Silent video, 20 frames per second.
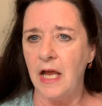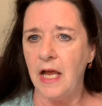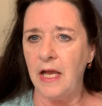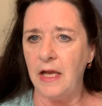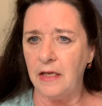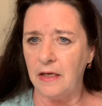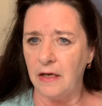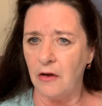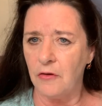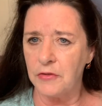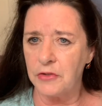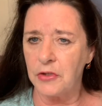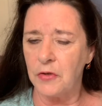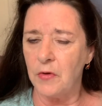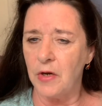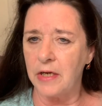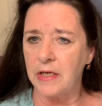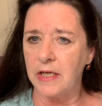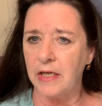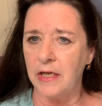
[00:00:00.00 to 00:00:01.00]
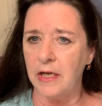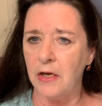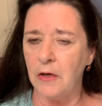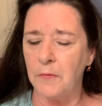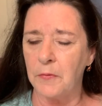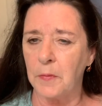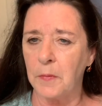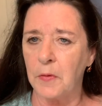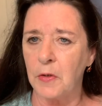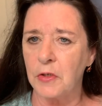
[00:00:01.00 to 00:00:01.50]
And also I can help
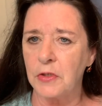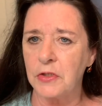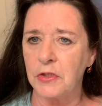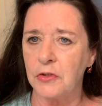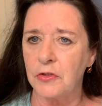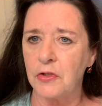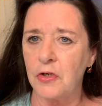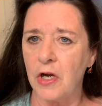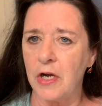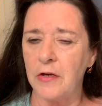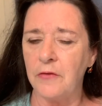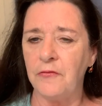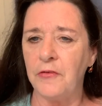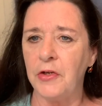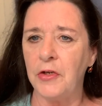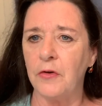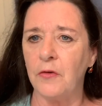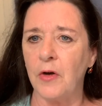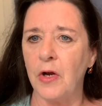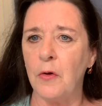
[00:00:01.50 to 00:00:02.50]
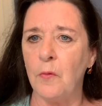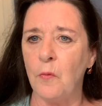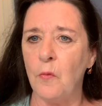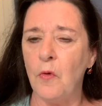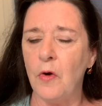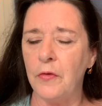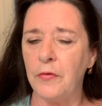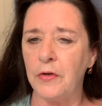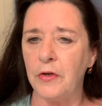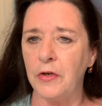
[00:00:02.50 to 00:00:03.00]
the person try to figure out
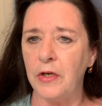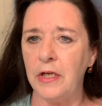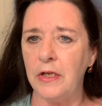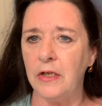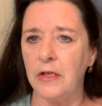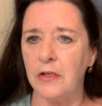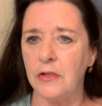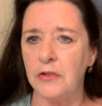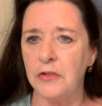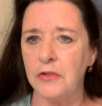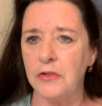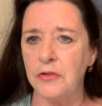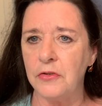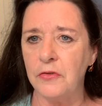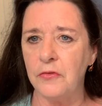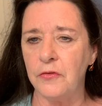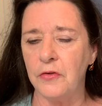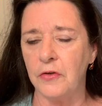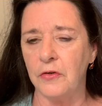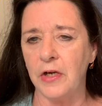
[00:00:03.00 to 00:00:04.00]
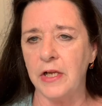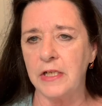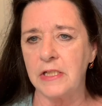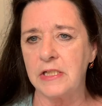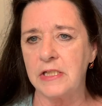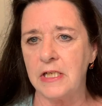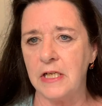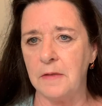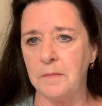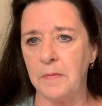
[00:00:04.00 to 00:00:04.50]
what they're needing to do, their next
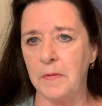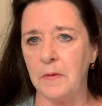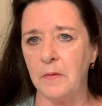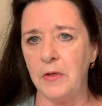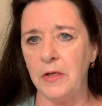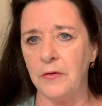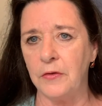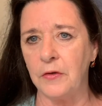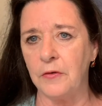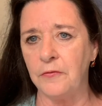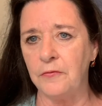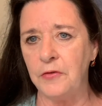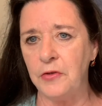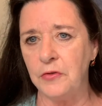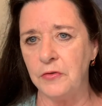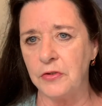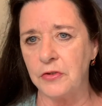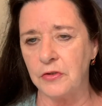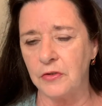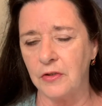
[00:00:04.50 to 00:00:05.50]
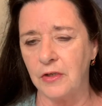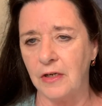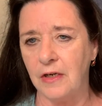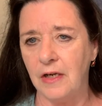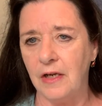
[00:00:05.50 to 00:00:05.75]
step in their future.